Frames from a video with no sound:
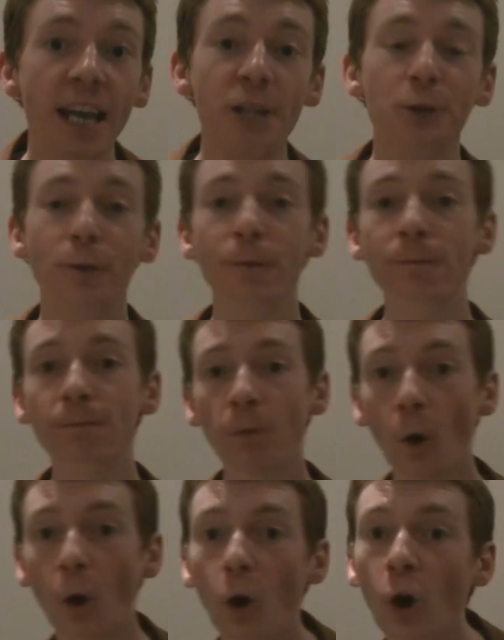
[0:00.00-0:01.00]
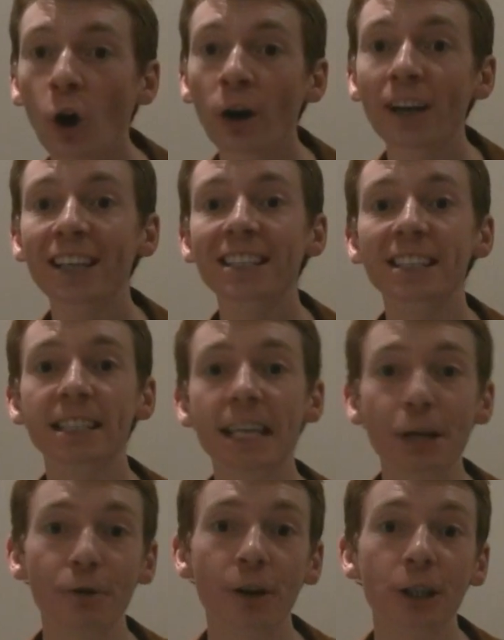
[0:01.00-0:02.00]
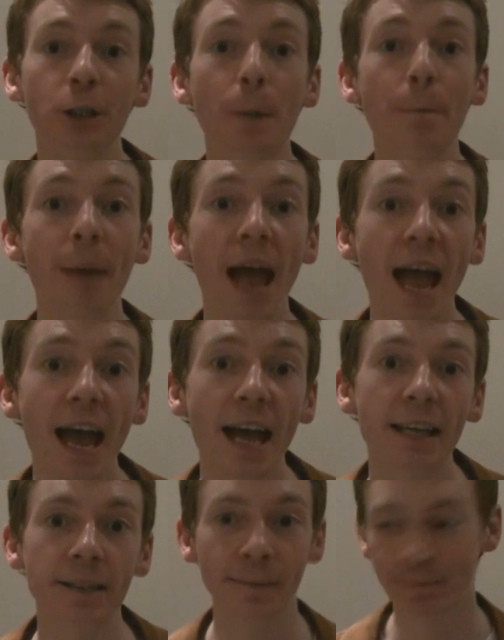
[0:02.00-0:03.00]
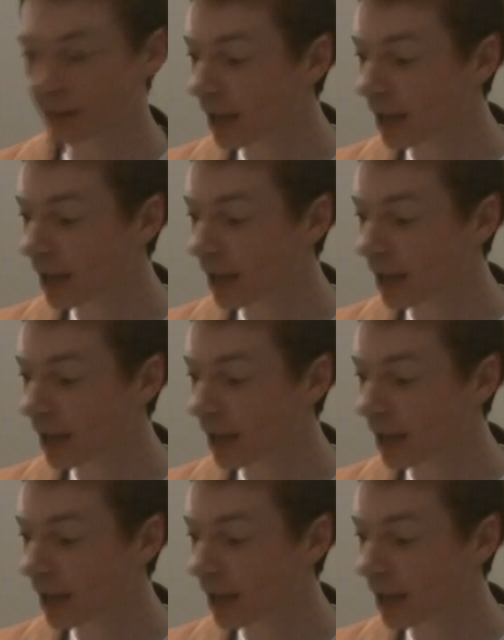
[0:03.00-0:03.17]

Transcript: into 4 secret pairs.